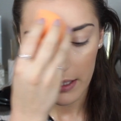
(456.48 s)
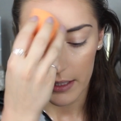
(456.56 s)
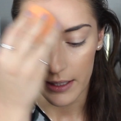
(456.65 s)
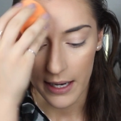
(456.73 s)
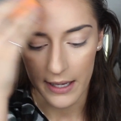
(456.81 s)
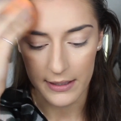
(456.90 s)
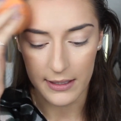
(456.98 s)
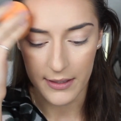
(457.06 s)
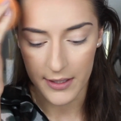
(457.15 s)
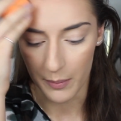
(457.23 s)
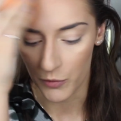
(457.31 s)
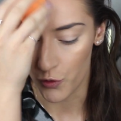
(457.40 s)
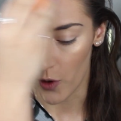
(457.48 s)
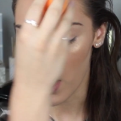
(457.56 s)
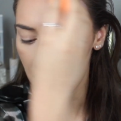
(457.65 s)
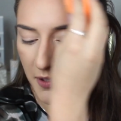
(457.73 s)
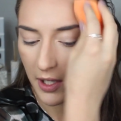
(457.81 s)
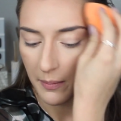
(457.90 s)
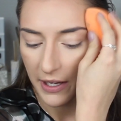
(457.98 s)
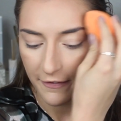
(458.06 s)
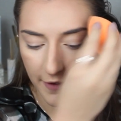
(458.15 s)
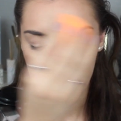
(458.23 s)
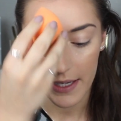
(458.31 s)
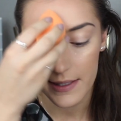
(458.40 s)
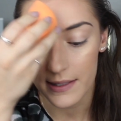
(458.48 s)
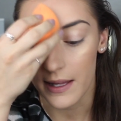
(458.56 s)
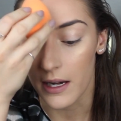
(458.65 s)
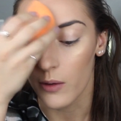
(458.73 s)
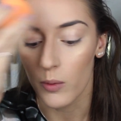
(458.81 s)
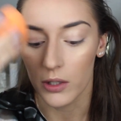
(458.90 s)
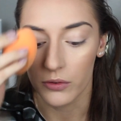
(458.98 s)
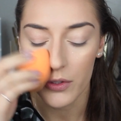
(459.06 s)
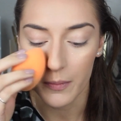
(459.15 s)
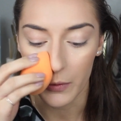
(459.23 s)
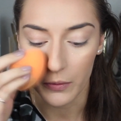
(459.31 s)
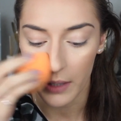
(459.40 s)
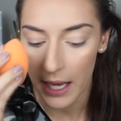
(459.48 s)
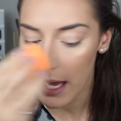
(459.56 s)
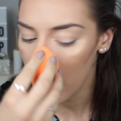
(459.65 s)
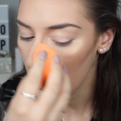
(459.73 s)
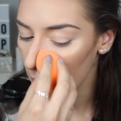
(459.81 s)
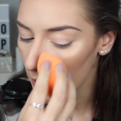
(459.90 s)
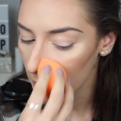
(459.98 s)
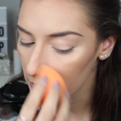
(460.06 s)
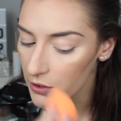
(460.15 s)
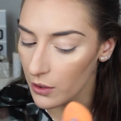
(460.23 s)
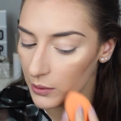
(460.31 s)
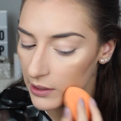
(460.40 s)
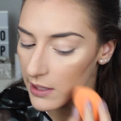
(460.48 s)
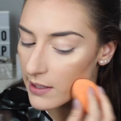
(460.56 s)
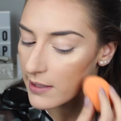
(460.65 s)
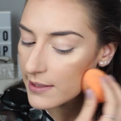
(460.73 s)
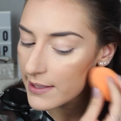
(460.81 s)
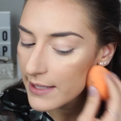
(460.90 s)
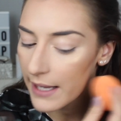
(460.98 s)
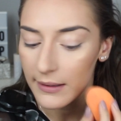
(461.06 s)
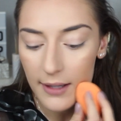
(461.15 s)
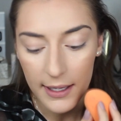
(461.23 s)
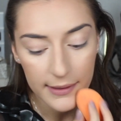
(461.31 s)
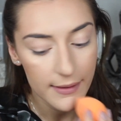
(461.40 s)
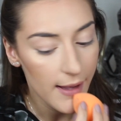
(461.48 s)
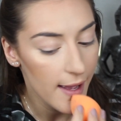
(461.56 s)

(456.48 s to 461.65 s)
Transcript: it has some drops on my face that I want to smooth out so it doesn't set like